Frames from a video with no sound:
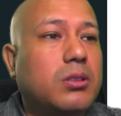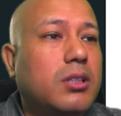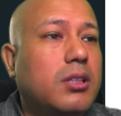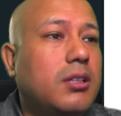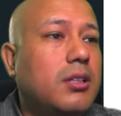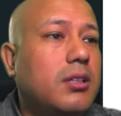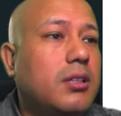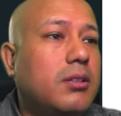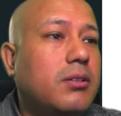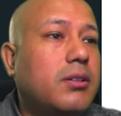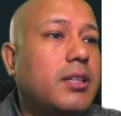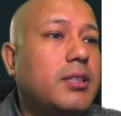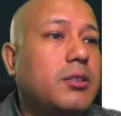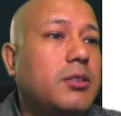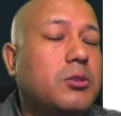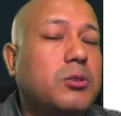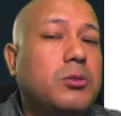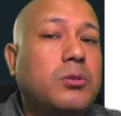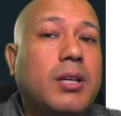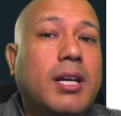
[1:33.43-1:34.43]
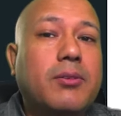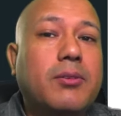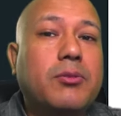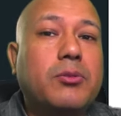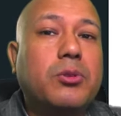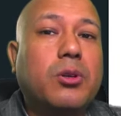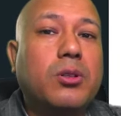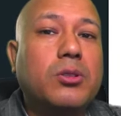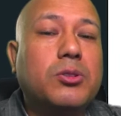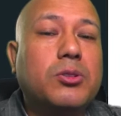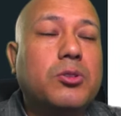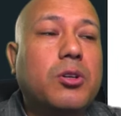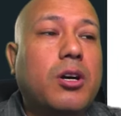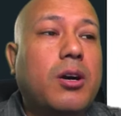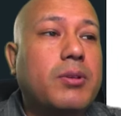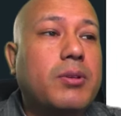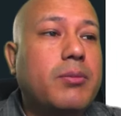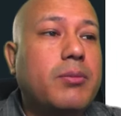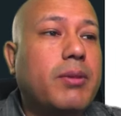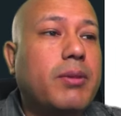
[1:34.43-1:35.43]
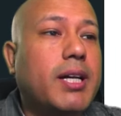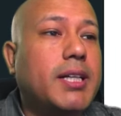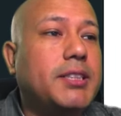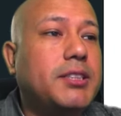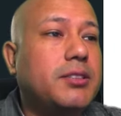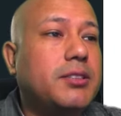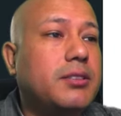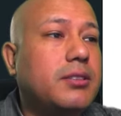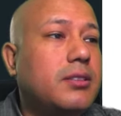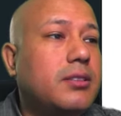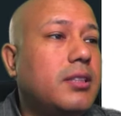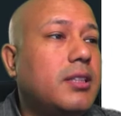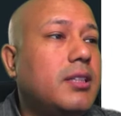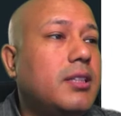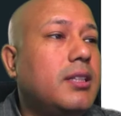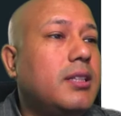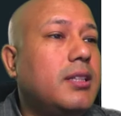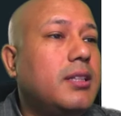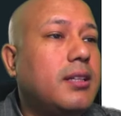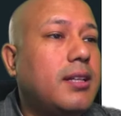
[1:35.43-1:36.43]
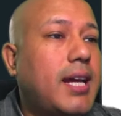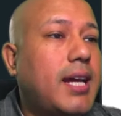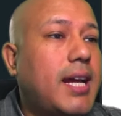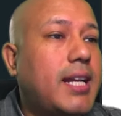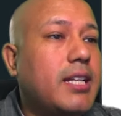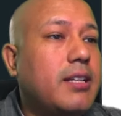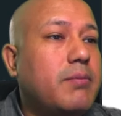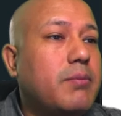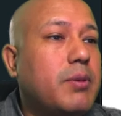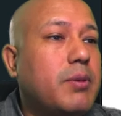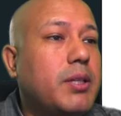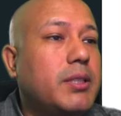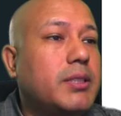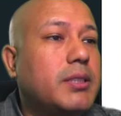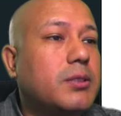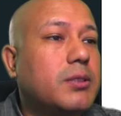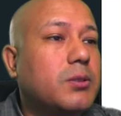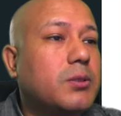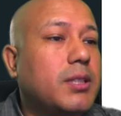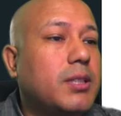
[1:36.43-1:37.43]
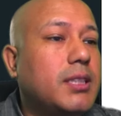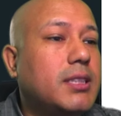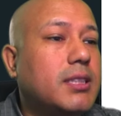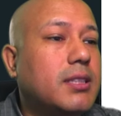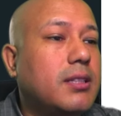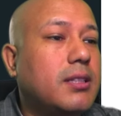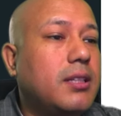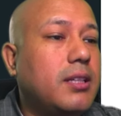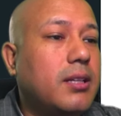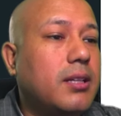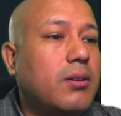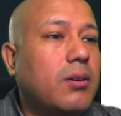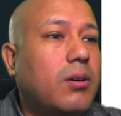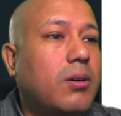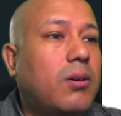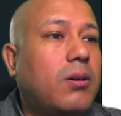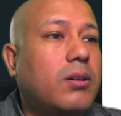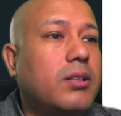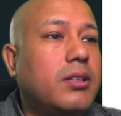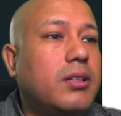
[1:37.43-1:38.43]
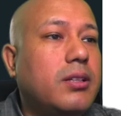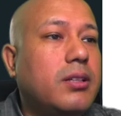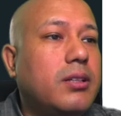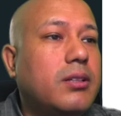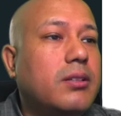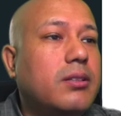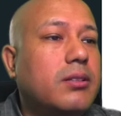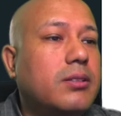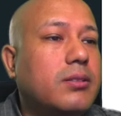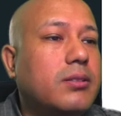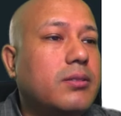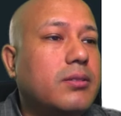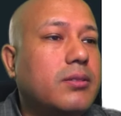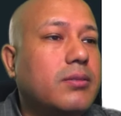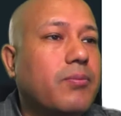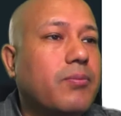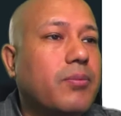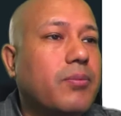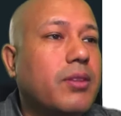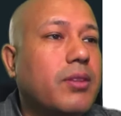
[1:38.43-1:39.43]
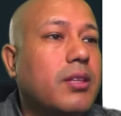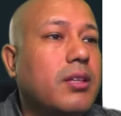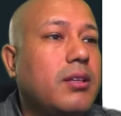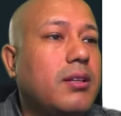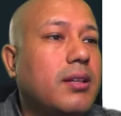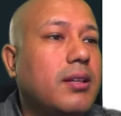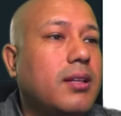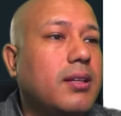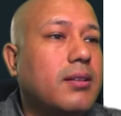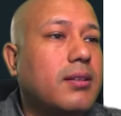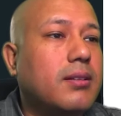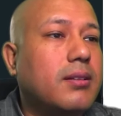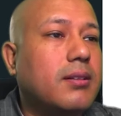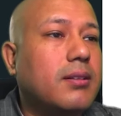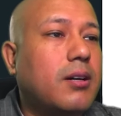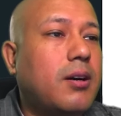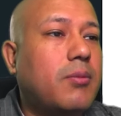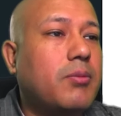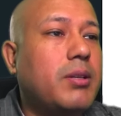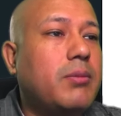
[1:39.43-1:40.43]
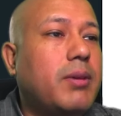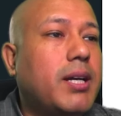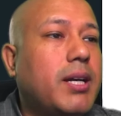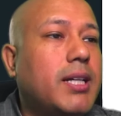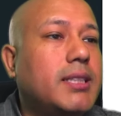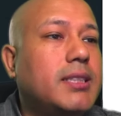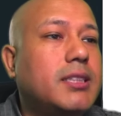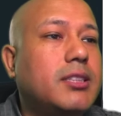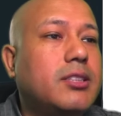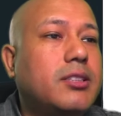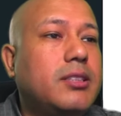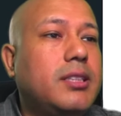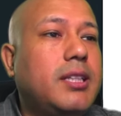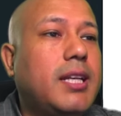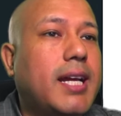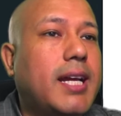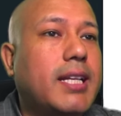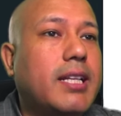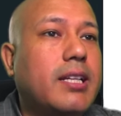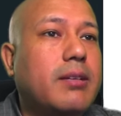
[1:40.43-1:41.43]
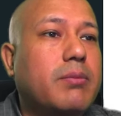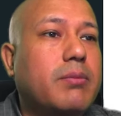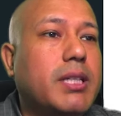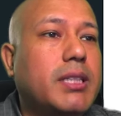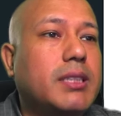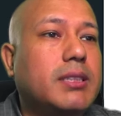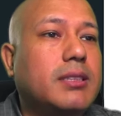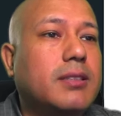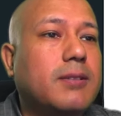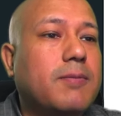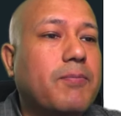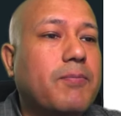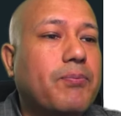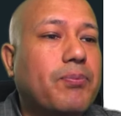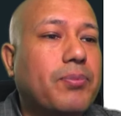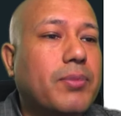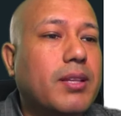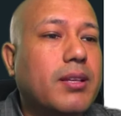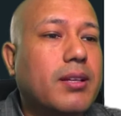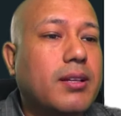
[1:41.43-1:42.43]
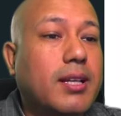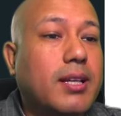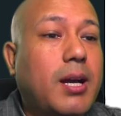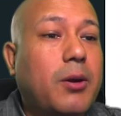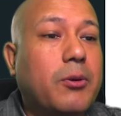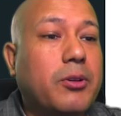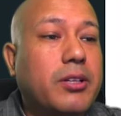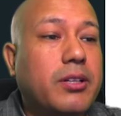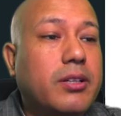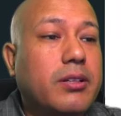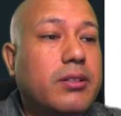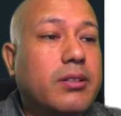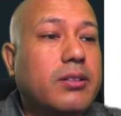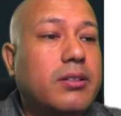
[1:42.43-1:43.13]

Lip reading: right? So you have to also optimize your landing page. So let's click on here the optimize 3 landing page. Now here